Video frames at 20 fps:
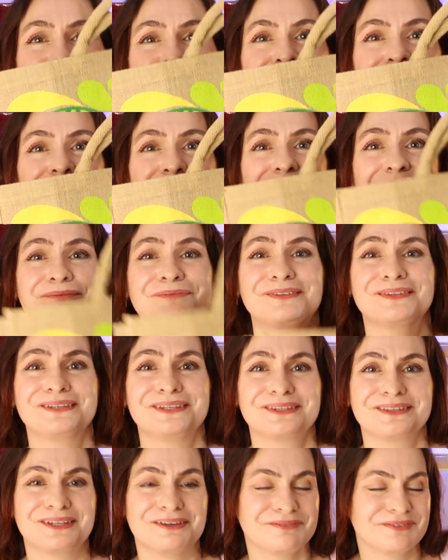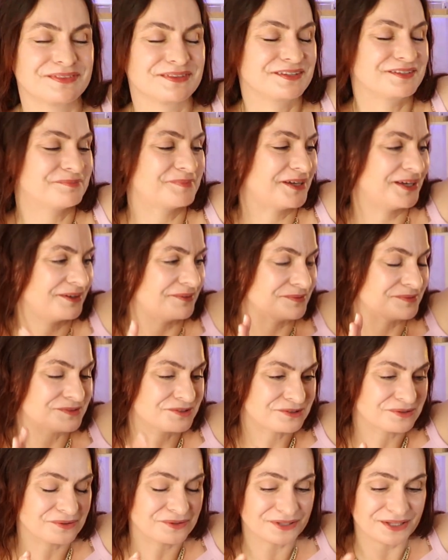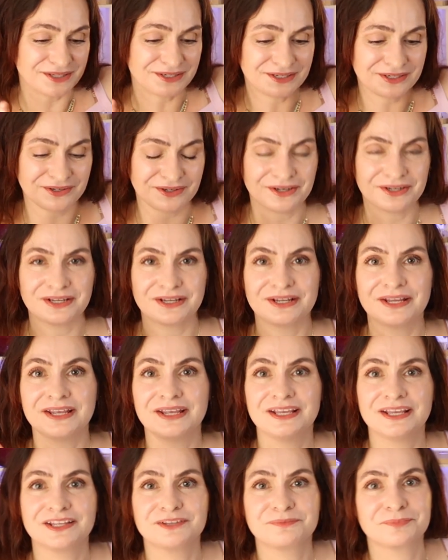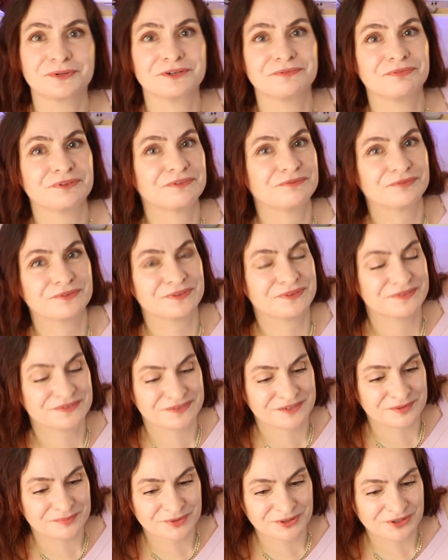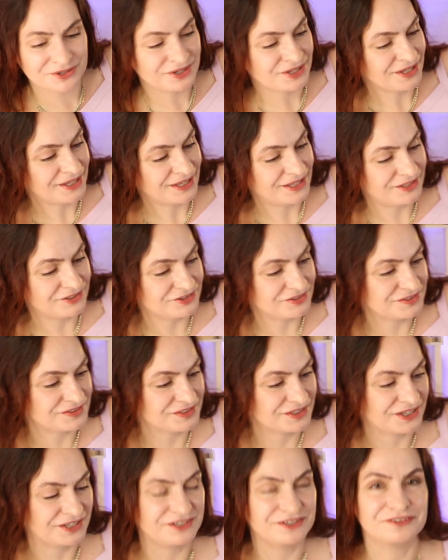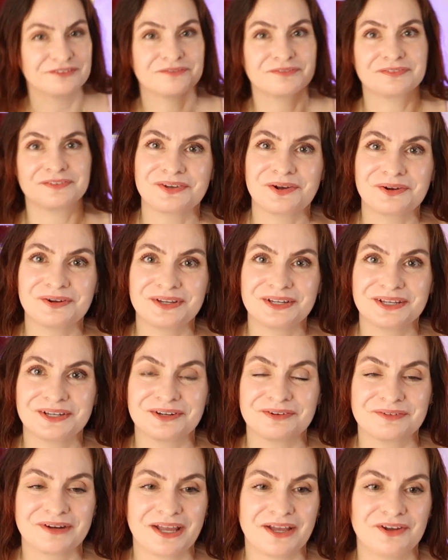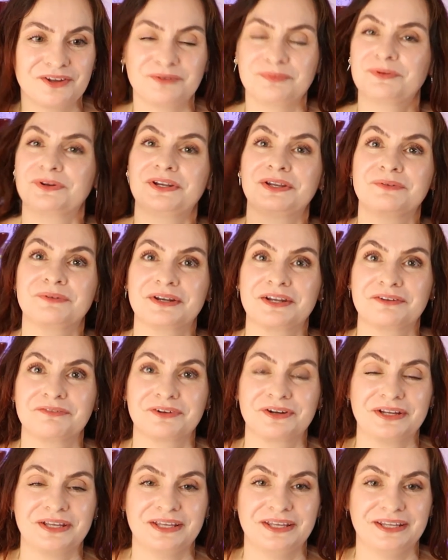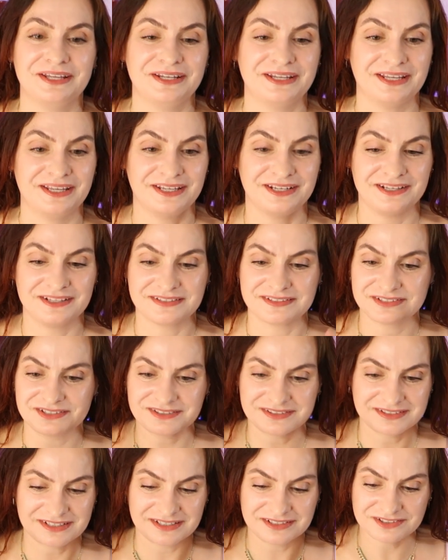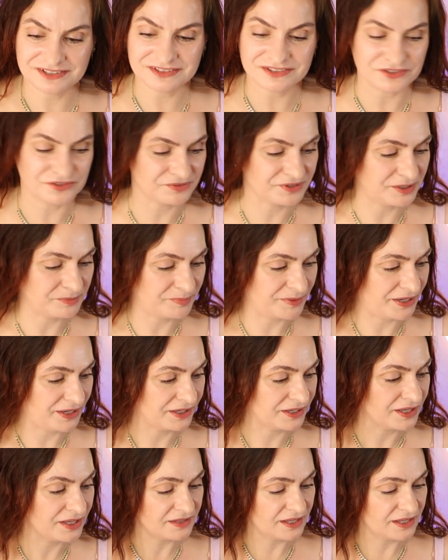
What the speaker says: I'm absolutely in love with this bag. I'm so glad I got it. It's perfect for the summer and just kind of toting it around, putting whatever in, and it's just a great bag.